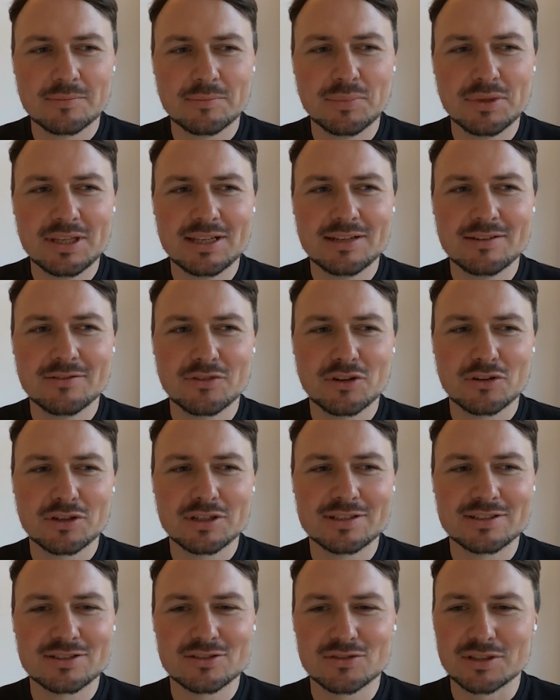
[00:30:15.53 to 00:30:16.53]
being
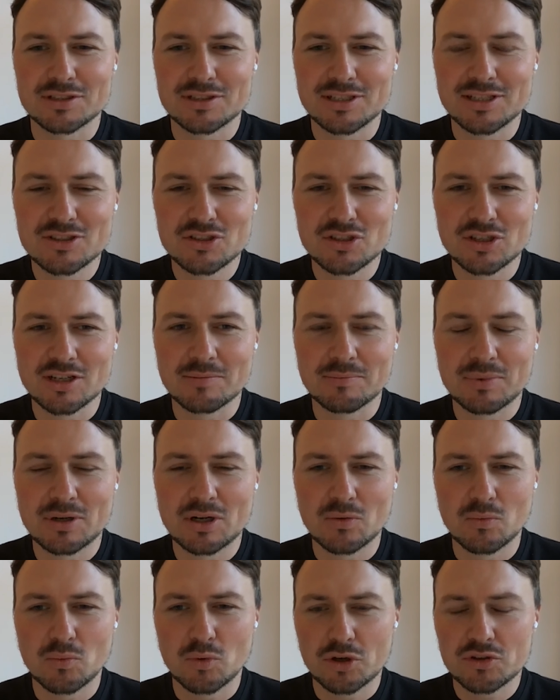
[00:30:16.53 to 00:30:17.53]
very strategic
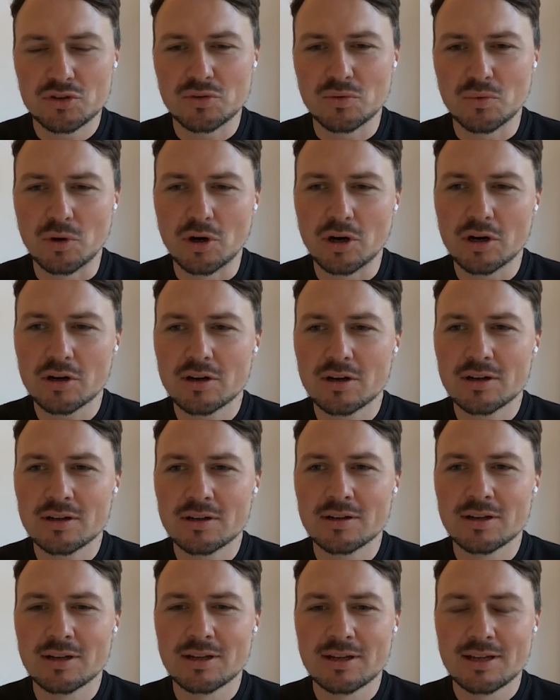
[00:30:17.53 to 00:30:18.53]
about what you work
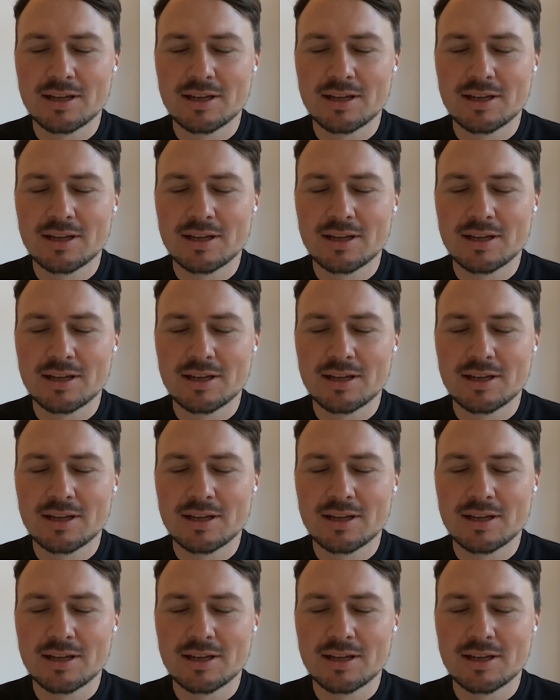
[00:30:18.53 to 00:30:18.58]
on,